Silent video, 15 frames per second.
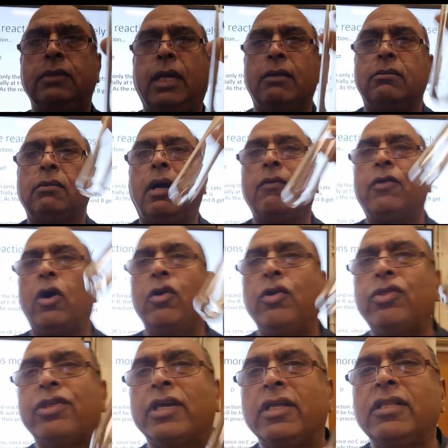Now, I've got
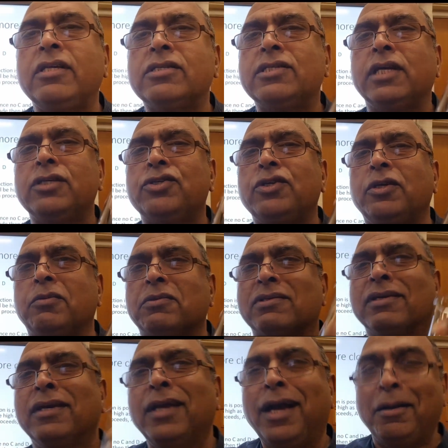nothing in these test tubes.
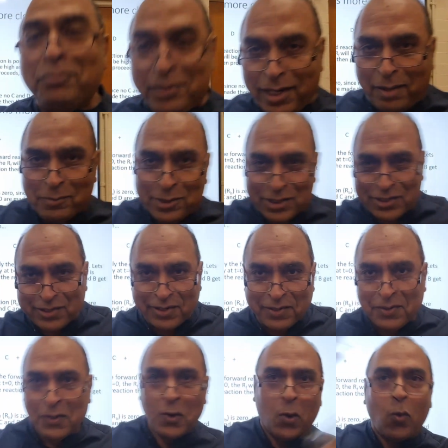I'm just going
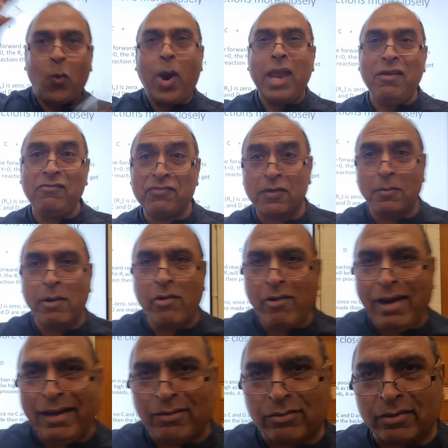to wave them
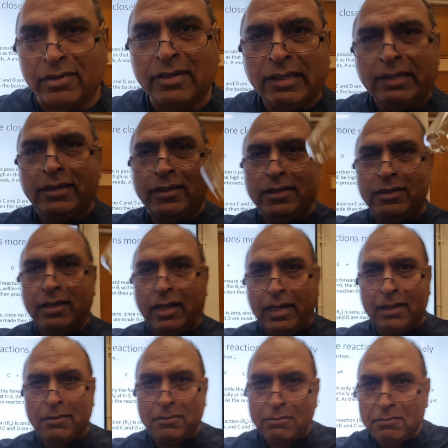around
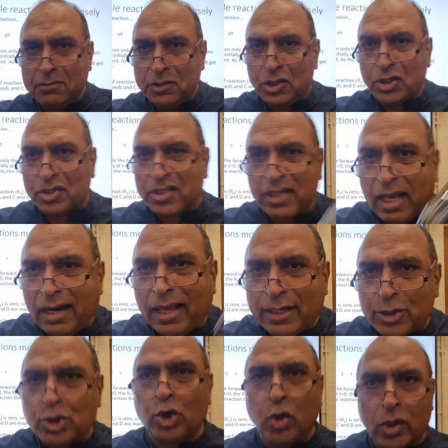just because I
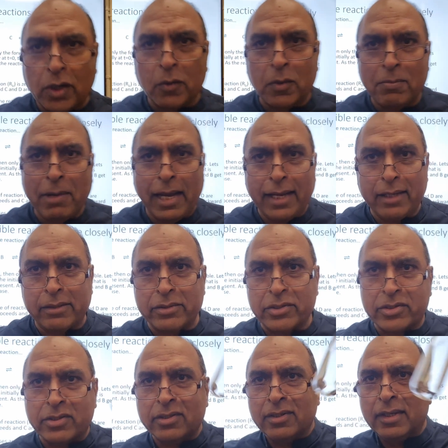like talking with my
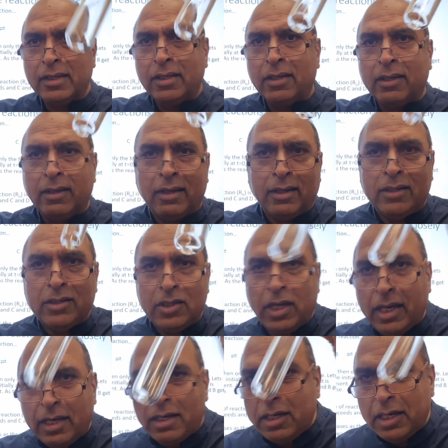hands.
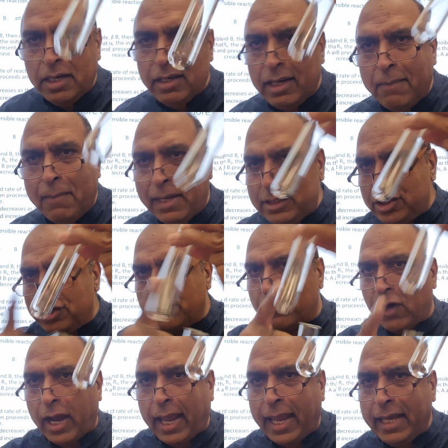Imagine you've
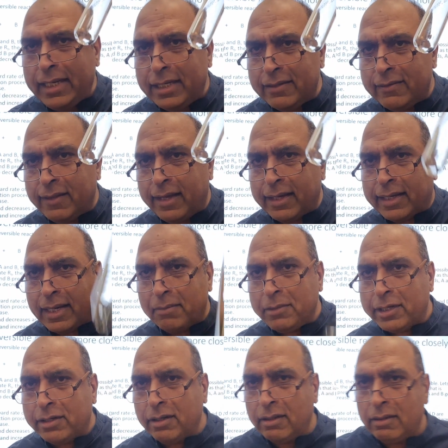got A in their
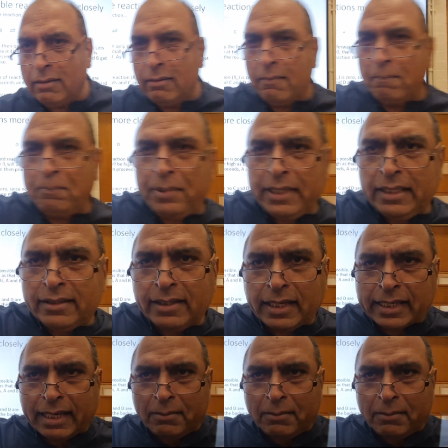chemical, B in their